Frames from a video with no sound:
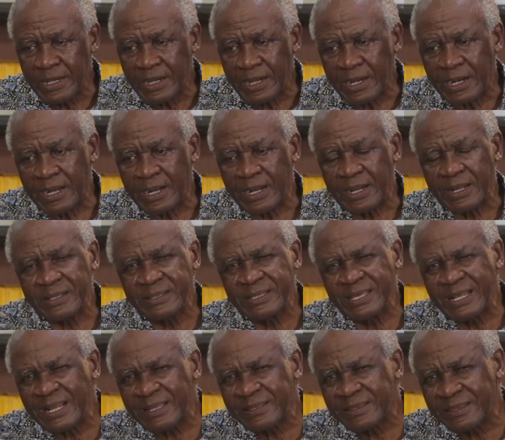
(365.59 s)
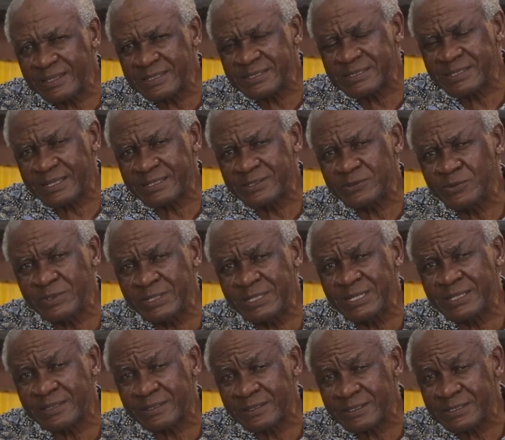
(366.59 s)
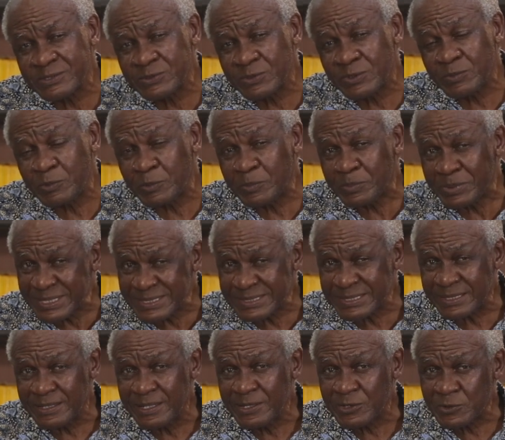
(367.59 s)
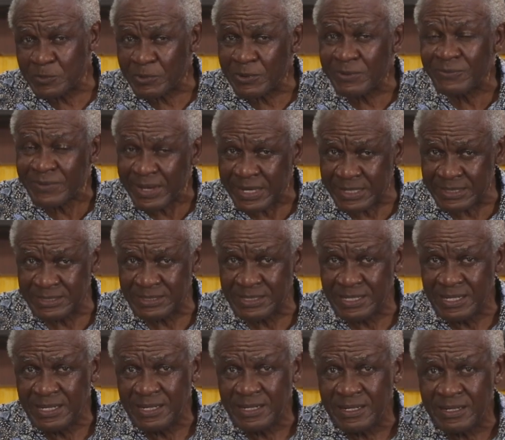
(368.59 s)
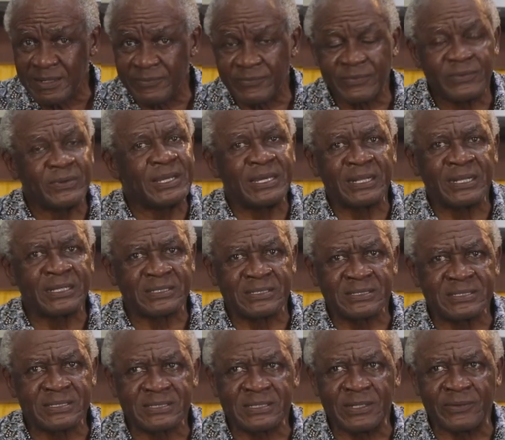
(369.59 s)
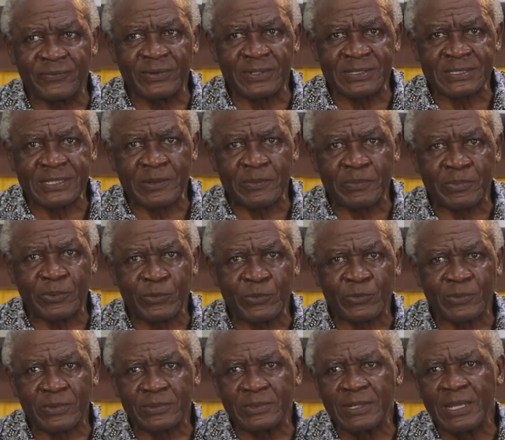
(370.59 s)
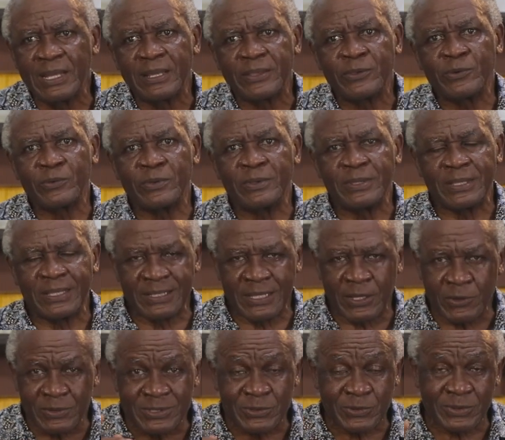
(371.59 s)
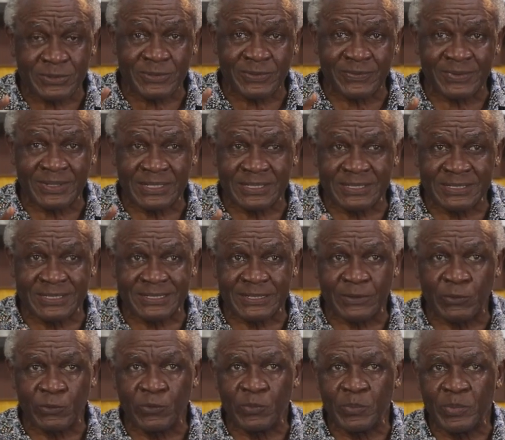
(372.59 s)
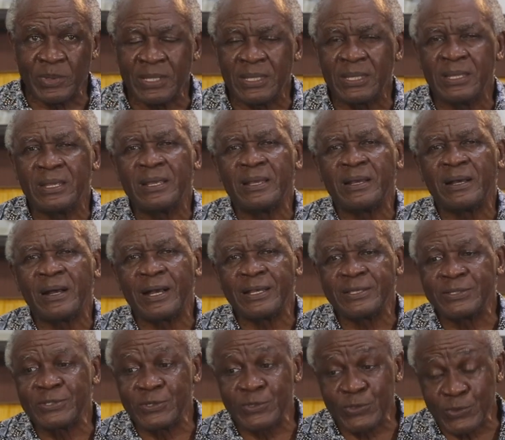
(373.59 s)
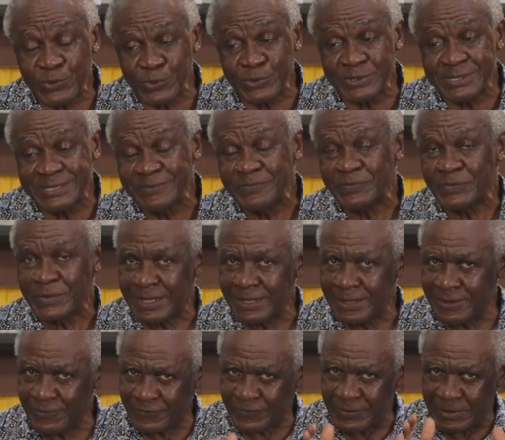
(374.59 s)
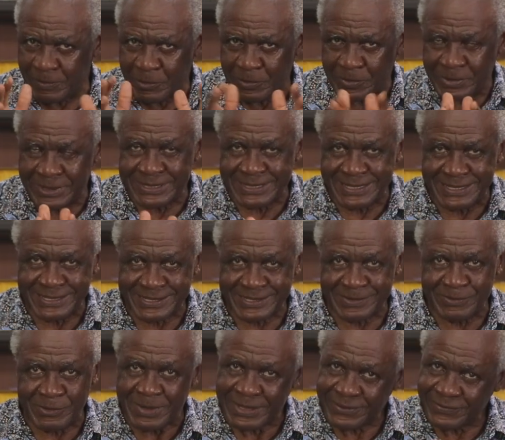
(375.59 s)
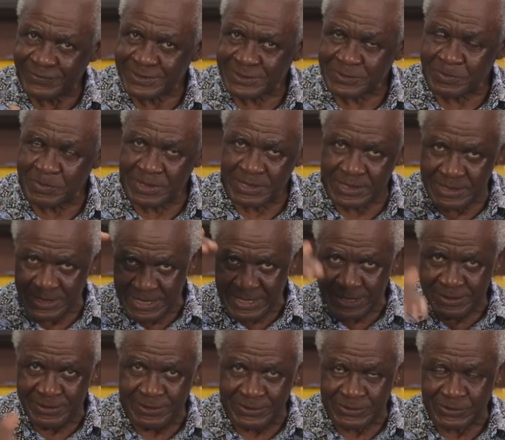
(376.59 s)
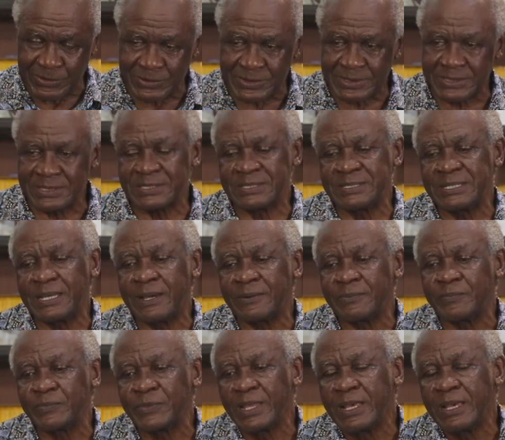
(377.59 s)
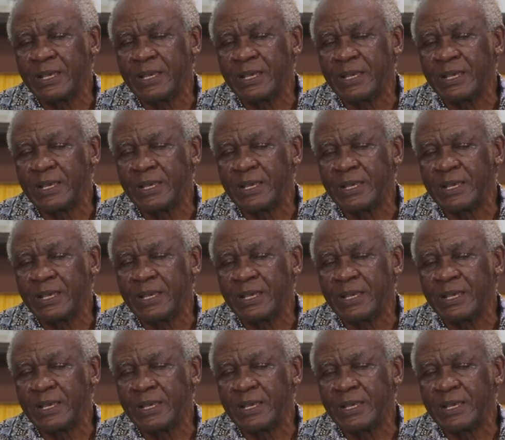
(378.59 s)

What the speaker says: There are things that you need a threshold population to provide. Electricity, for example, the unit cost of electricity would be huge if the population is small. But if it's big, the unit cost is down.